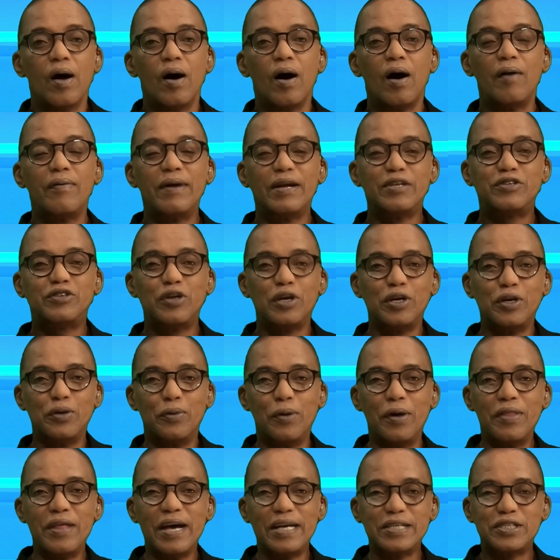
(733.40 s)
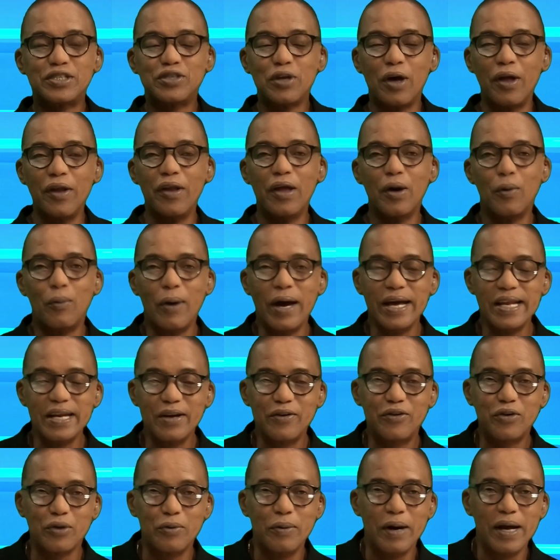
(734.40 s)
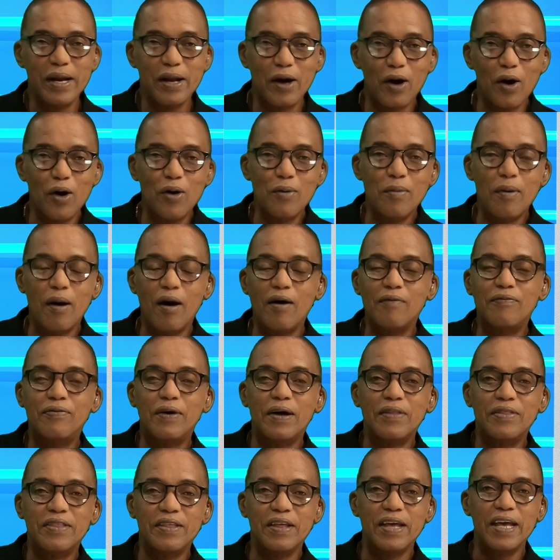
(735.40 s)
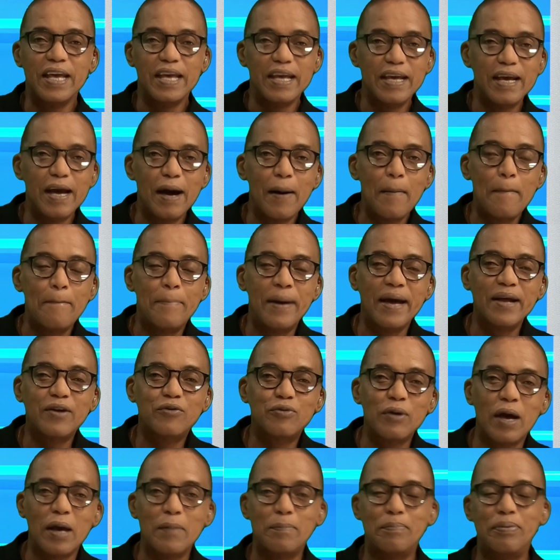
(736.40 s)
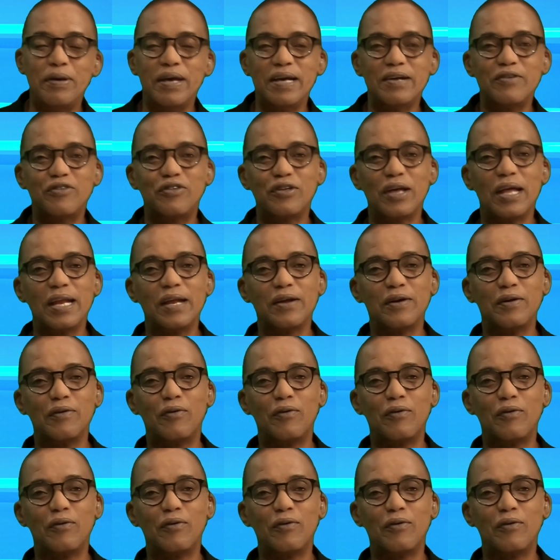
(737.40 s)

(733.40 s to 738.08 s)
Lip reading: All right, so you're with us on the way to win home of the Betway PSL and,